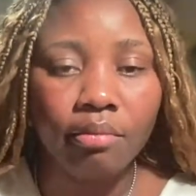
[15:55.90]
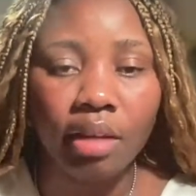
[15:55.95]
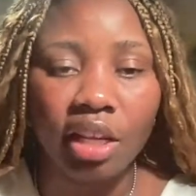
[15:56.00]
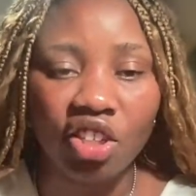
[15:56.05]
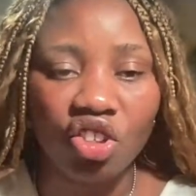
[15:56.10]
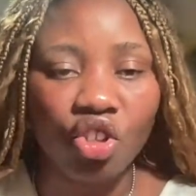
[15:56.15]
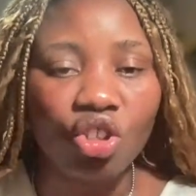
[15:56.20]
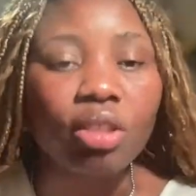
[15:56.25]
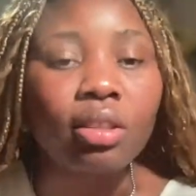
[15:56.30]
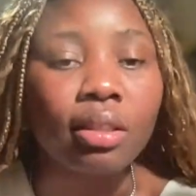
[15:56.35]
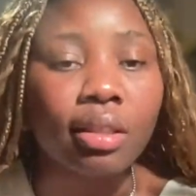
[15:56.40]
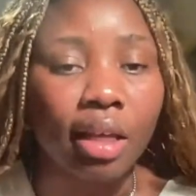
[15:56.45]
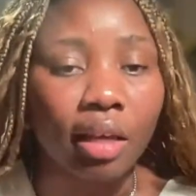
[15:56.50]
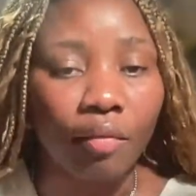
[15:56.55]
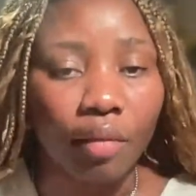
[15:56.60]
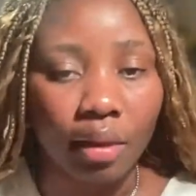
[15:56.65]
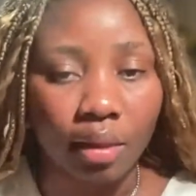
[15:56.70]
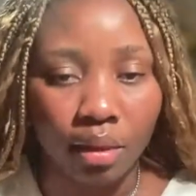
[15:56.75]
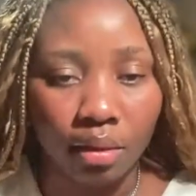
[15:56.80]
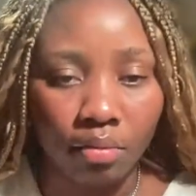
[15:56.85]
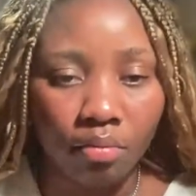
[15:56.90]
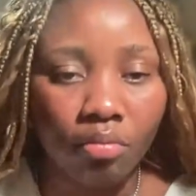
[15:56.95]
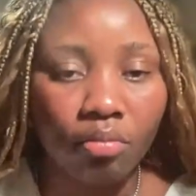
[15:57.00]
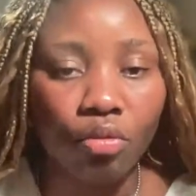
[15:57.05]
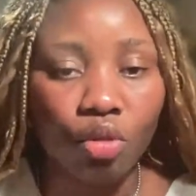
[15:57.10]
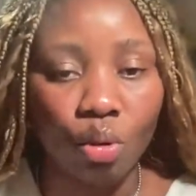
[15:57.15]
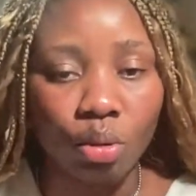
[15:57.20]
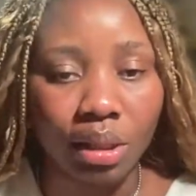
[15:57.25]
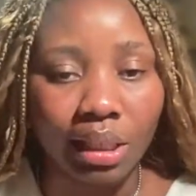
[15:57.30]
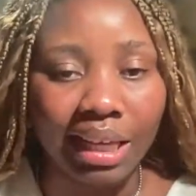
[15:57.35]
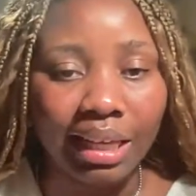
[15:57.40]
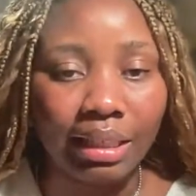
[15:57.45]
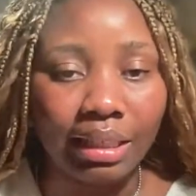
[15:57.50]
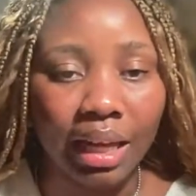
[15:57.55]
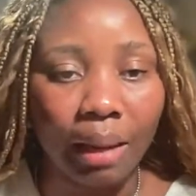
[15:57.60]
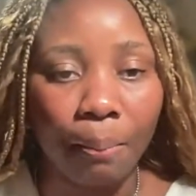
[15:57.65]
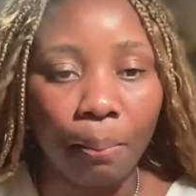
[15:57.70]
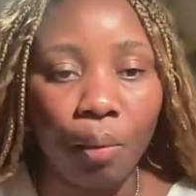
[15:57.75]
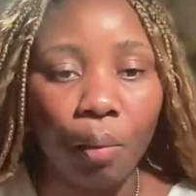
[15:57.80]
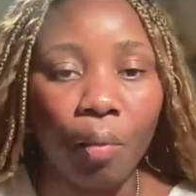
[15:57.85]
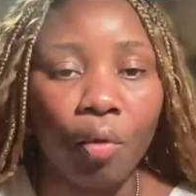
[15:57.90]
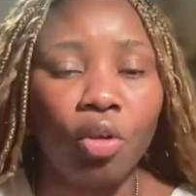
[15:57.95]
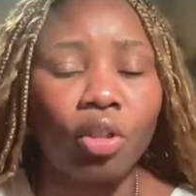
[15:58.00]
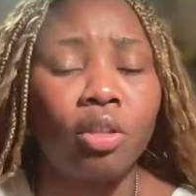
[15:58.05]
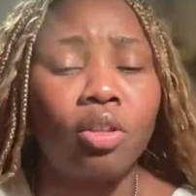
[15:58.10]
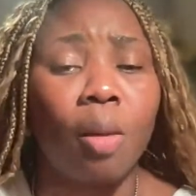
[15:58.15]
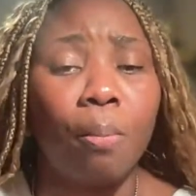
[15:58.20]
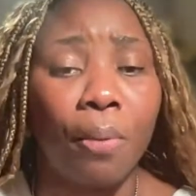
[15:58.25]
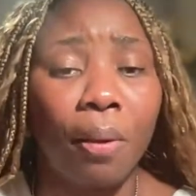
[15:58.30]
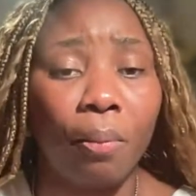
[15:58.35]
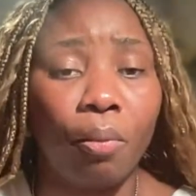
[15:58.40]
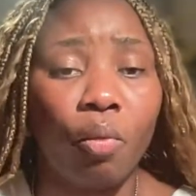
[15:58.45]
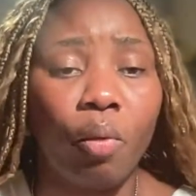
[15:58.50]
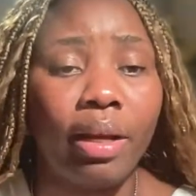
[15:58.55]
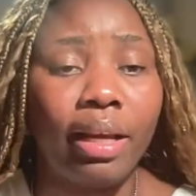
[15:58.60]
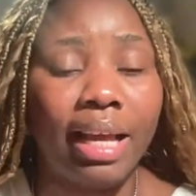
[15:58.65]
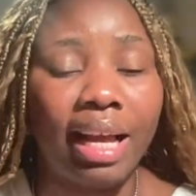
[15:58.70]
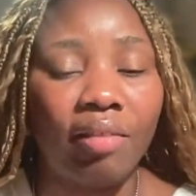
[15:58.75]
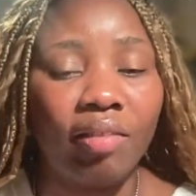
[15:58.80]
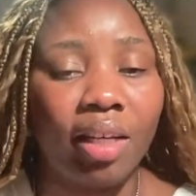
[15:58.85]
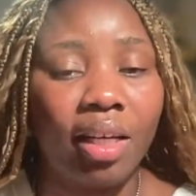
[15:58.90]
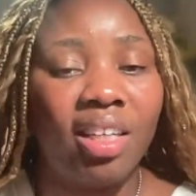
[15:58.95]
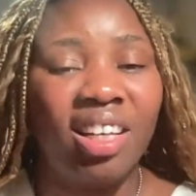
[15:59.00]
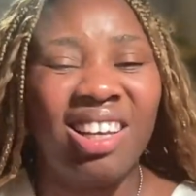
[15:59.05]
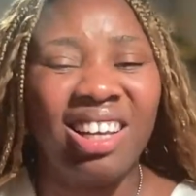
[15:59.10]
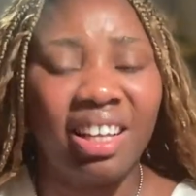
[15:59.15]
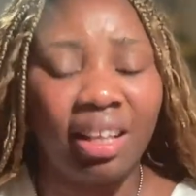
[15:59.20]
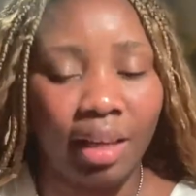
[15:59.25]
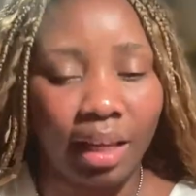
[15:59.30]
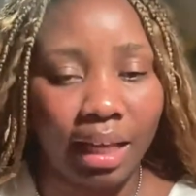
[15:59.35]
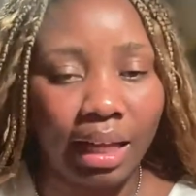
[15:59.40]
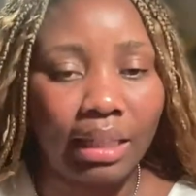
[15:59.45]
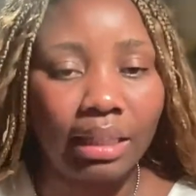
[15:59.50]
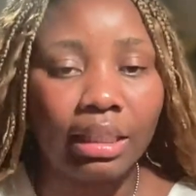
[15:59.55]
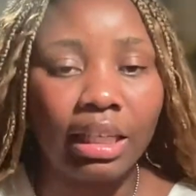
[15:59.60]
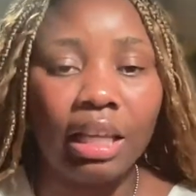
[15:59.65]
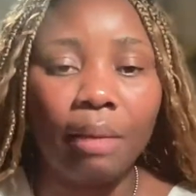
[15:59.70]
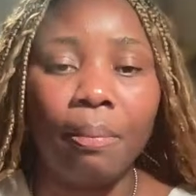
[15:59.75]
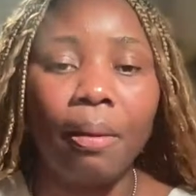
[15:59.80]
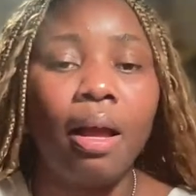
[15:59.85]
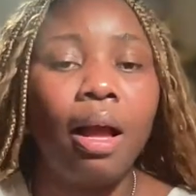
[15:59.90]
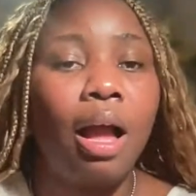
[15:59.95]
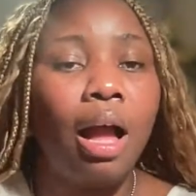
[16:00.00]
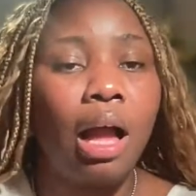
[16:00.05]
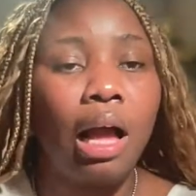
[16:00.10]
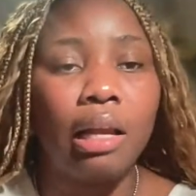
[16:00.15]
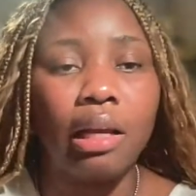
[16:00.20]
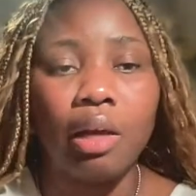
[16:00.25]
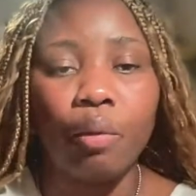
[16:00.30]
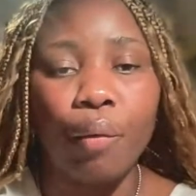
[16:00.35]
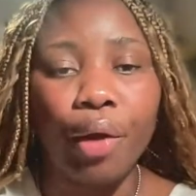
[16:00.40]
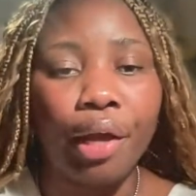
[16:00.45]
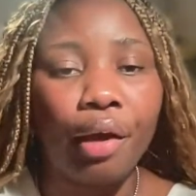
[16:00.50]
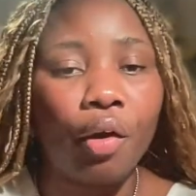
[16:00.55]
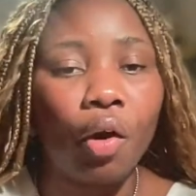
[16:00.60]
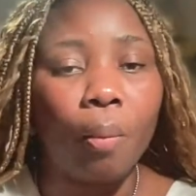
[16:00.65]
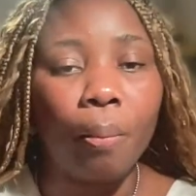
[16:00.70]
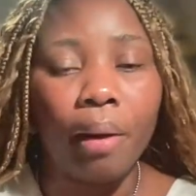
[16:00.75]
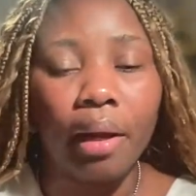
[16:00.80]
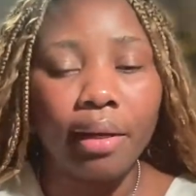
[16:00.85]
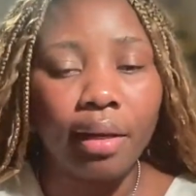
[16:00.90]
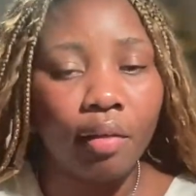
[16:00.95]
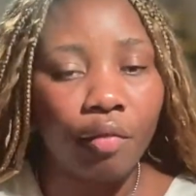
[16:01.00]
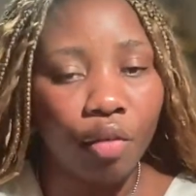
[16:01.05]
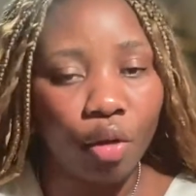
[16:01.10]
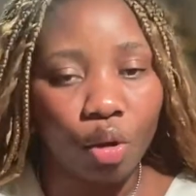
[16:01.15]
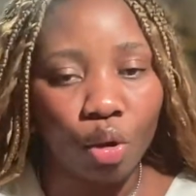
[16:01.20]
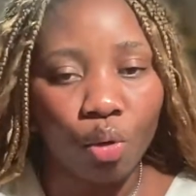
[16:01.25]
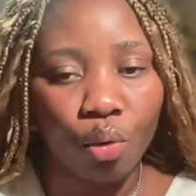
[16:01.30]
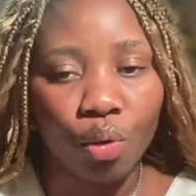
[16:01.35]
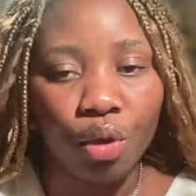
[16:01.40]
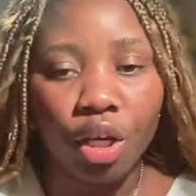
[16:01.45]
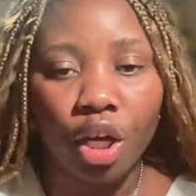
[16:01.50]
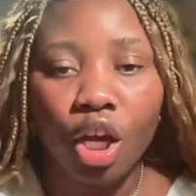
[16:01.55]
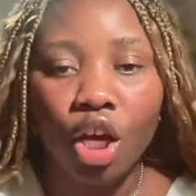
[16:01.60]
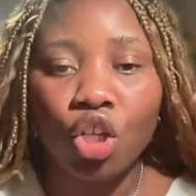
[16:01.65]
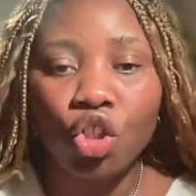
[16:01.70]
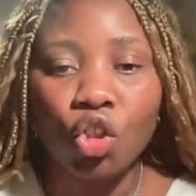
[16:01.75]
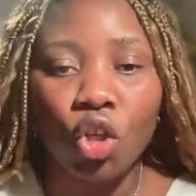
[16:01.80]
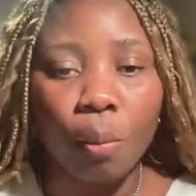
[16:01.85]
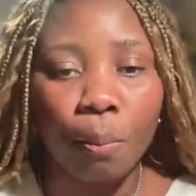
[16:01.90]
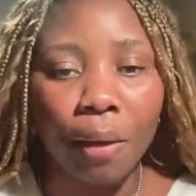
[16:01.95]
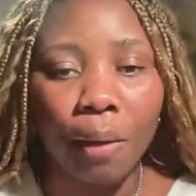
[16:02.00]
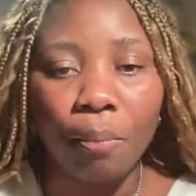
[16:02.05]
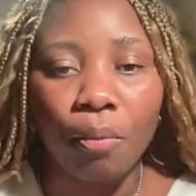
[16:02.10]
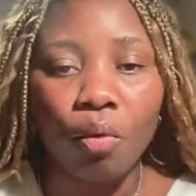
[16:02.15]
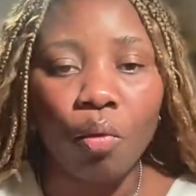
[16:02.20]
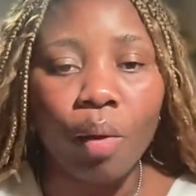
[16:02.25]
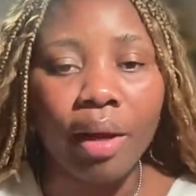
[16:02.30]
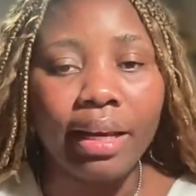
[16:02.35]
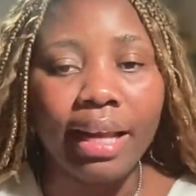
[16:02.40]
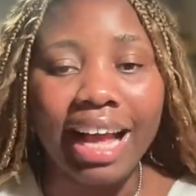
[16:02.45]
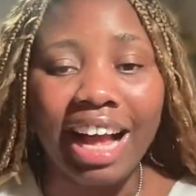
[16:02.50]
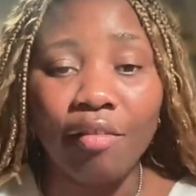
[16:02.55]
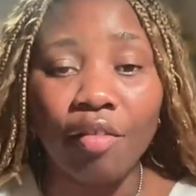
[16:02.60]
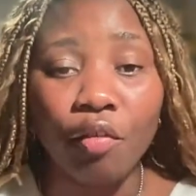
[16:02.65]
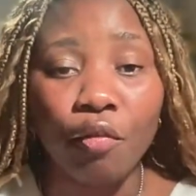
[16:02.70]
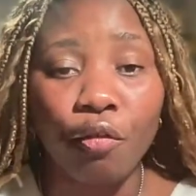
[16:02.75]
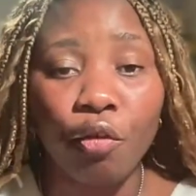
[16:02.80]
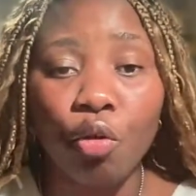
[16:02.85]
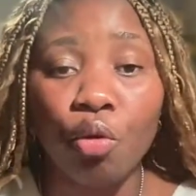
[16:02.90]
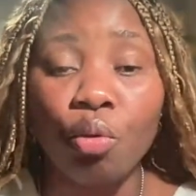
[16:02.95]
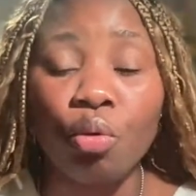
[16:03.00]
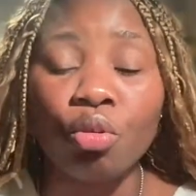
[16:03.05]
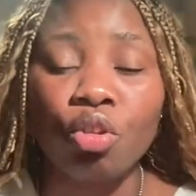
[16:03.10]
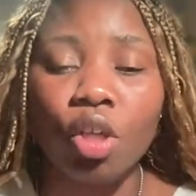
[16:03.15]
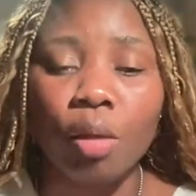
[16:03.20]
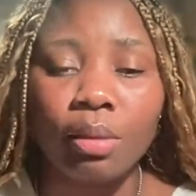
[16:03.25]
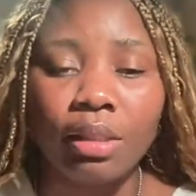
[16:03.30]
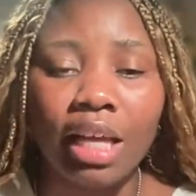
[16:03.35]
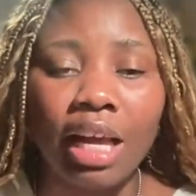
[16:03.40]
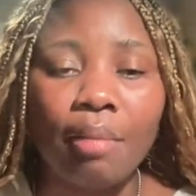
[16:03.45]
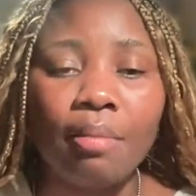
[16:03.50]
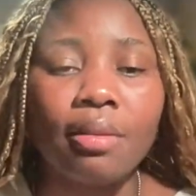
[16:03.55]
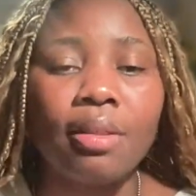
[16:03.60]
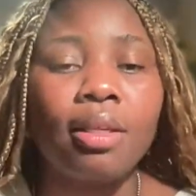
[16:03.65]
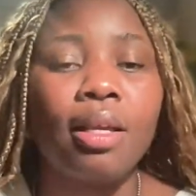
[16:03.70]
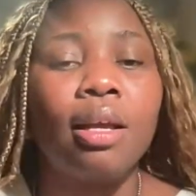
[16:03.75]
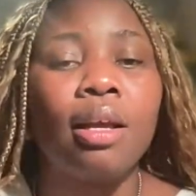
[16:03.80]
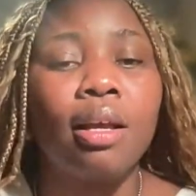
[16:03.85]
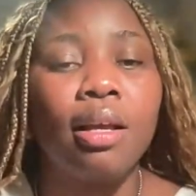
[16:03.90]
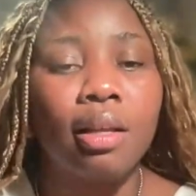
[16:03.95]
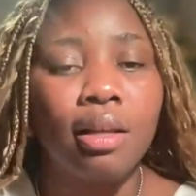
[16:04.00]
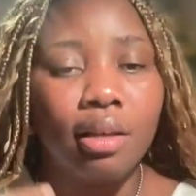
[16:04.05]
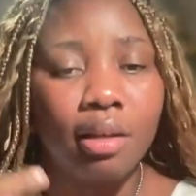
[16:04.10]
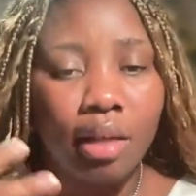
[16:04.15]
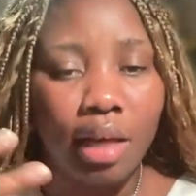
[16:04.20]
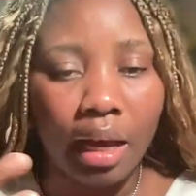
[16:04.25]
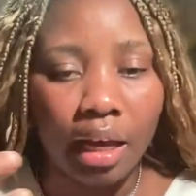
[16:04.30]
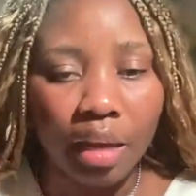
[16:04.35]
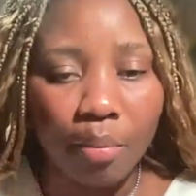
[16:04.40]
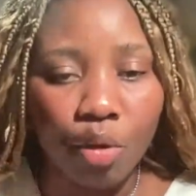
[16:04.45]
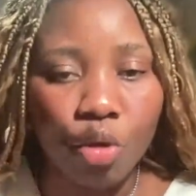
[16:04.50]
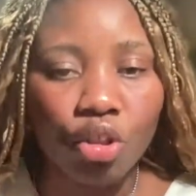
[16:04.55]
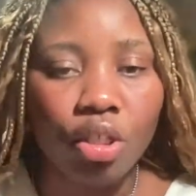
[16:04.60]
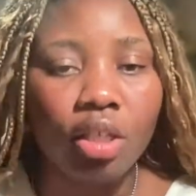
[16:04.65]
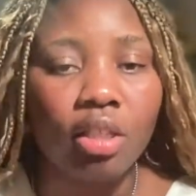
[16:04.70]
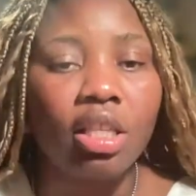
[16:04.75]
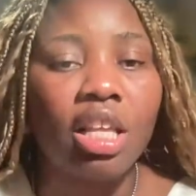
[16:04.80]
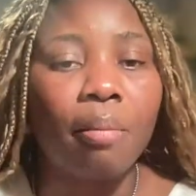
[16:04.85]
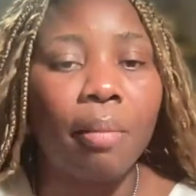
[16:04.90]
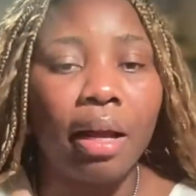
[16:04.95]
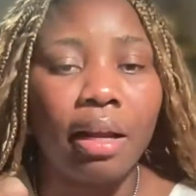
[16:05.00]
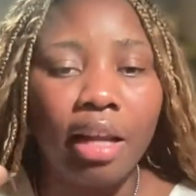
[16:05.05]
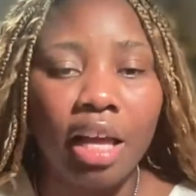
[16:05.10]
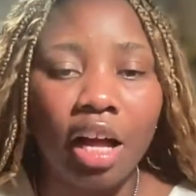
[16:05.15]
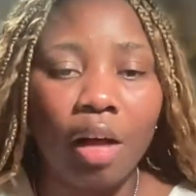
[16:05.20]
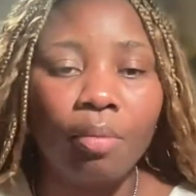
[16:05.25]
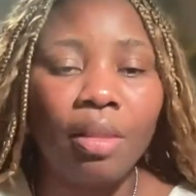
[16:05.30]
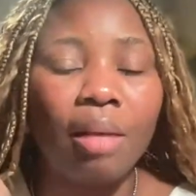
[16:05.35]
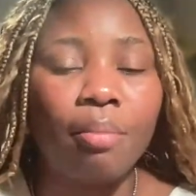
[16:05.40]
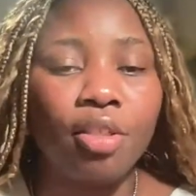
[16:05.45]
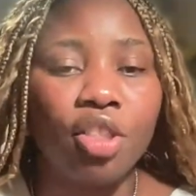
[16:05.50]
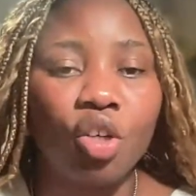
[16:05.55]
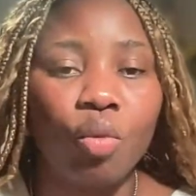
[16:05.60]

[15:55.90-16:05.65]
Let's just give it those examples, because some people when they have a headache they can sleep and they wake up and they feel good. Some people when they have a flu, sometimes their immune system can help them